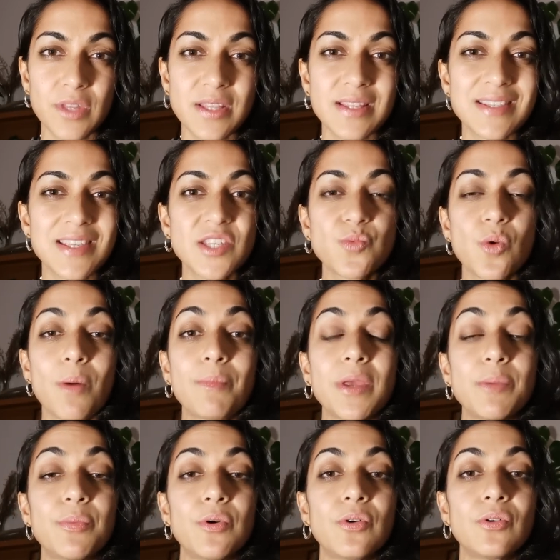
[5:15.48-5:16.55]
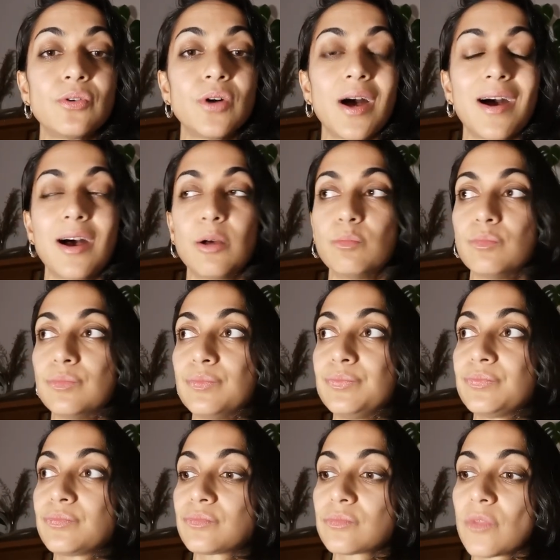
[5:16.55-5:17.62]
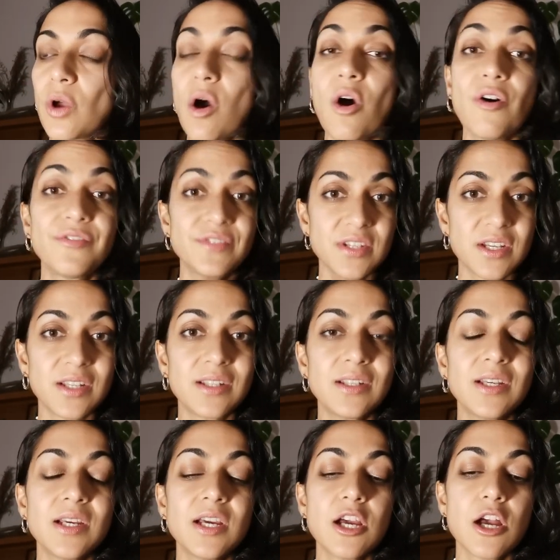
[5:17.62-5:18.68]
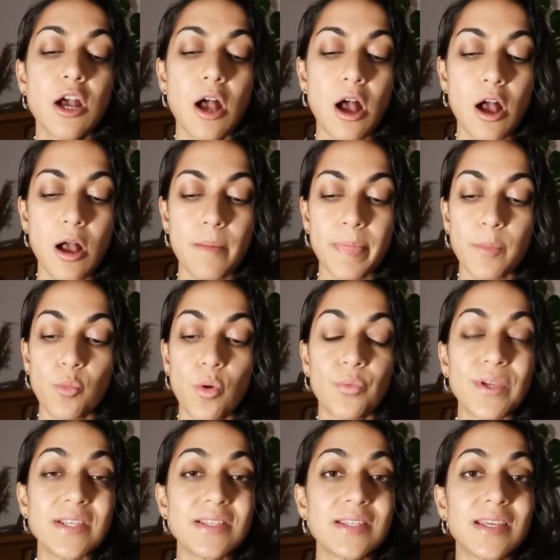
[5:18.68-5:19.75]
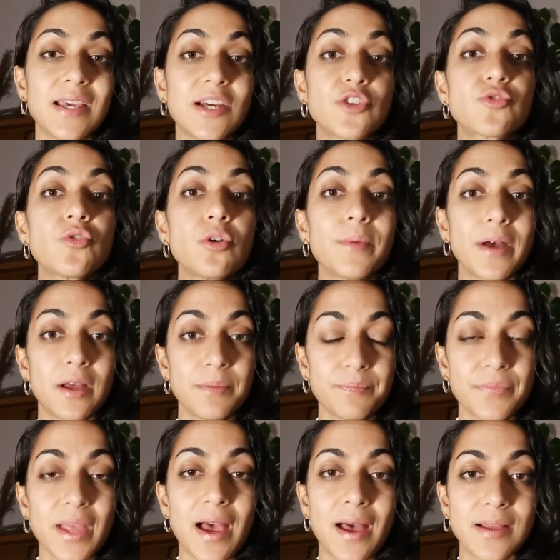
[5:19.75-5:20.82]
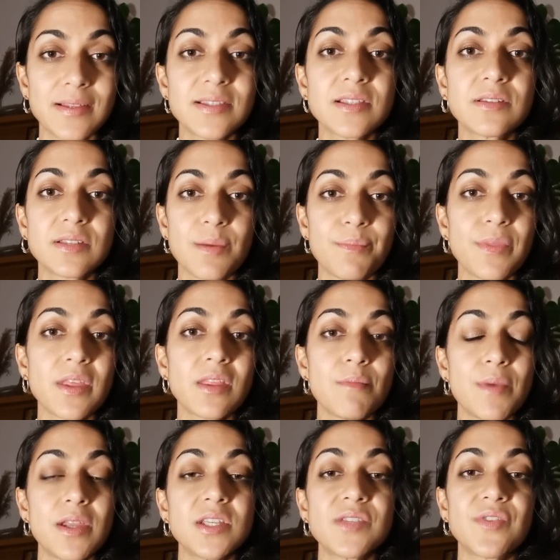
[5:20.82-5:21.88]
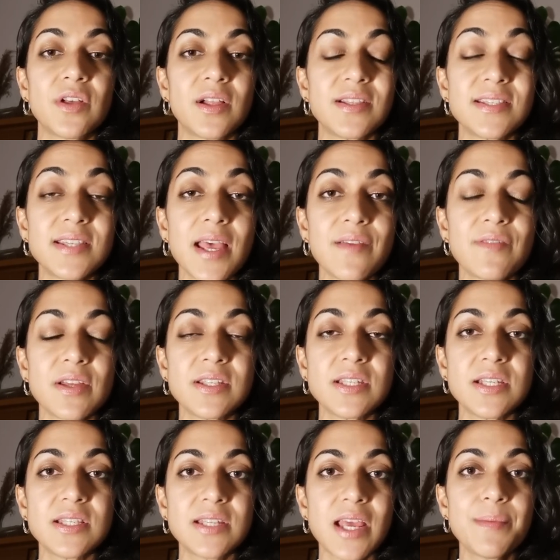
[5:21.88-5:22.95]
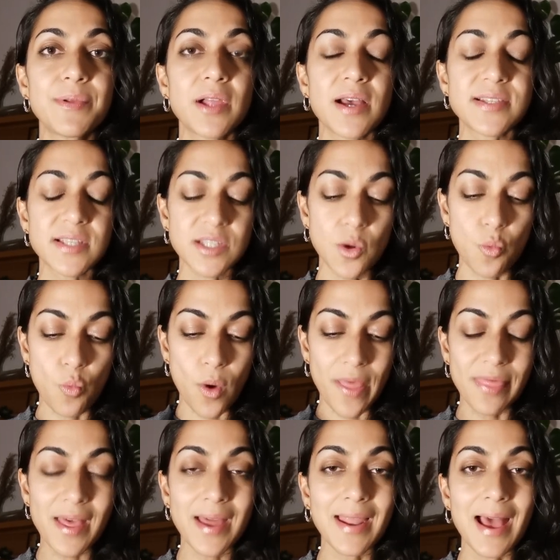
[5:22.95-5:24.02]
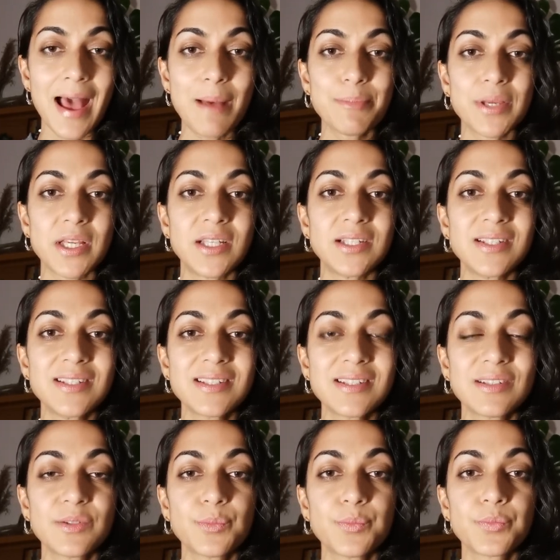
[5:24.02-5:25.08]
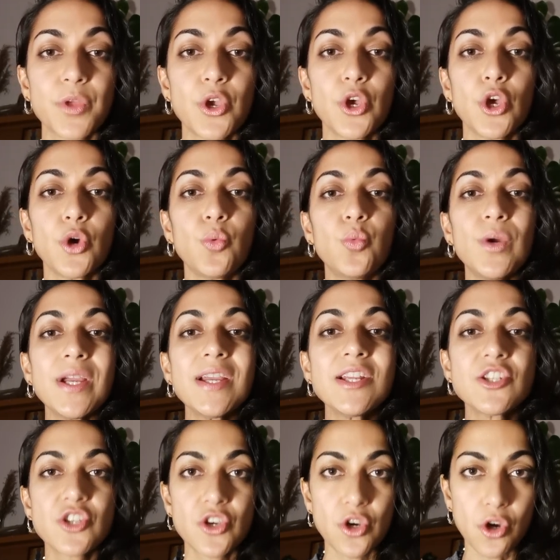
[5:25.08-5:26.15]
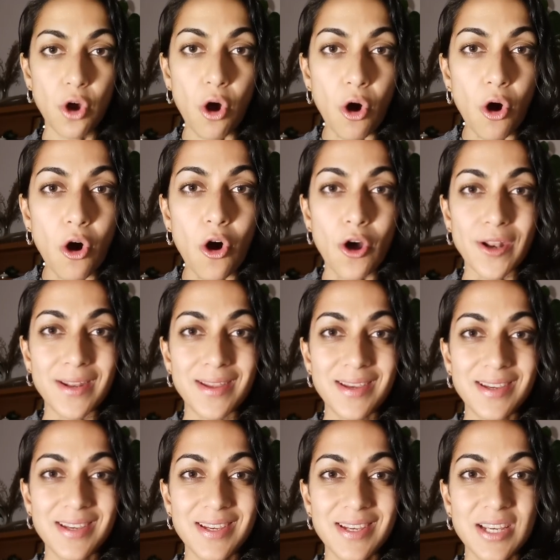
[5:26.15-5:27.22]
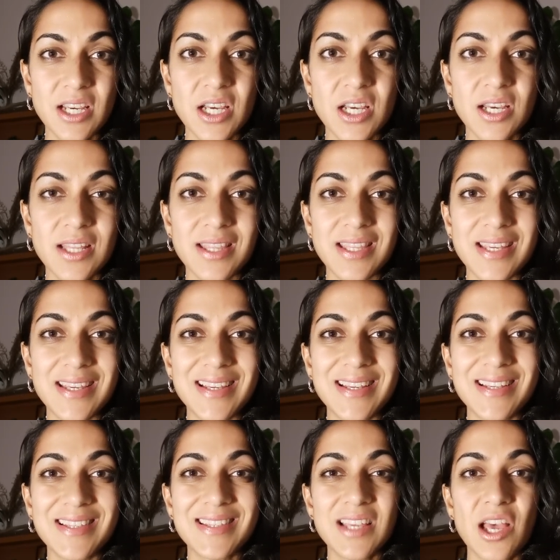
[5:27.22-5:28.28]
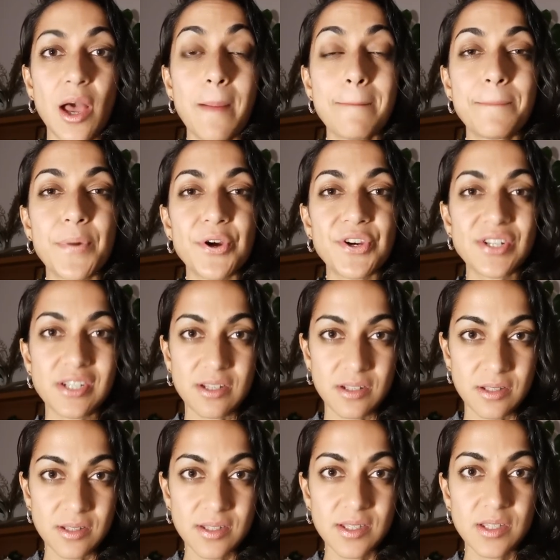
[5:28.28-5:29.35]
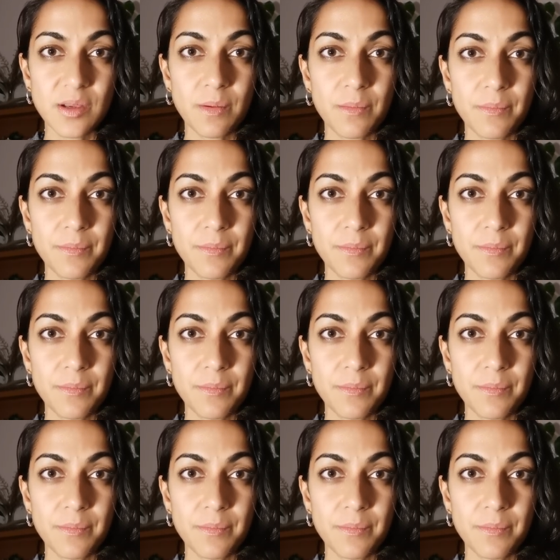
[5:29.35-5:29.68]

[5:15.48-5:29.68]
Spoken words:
this is what people often what we see a trauma as, something that made us feel unsafe and destabilize us. And when that happened, we took on these burdens,